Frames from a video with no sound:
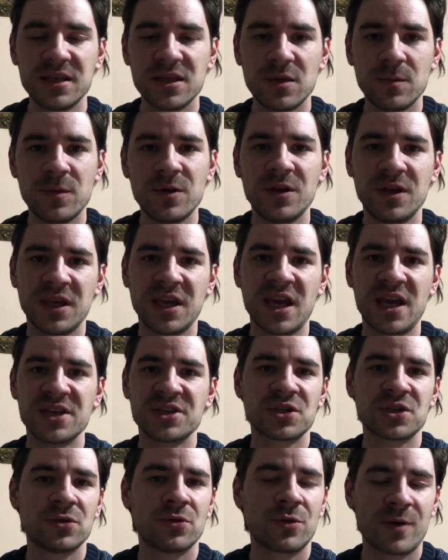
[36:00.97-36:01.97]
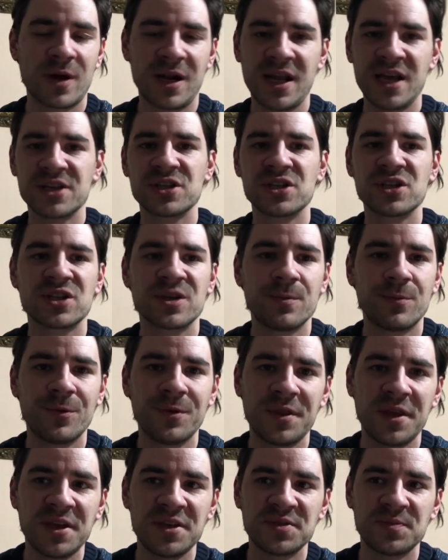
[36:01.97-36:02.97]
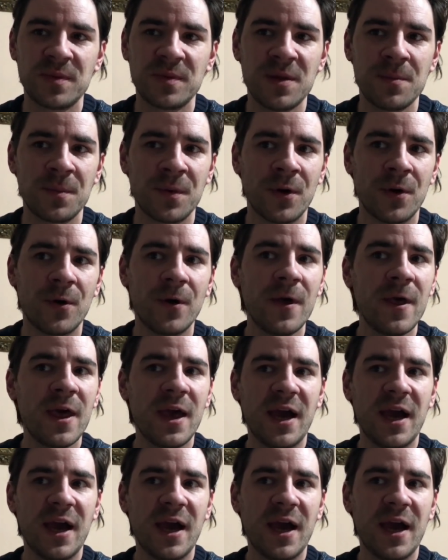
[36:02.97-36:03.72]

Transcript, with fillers: communication or relationship with these people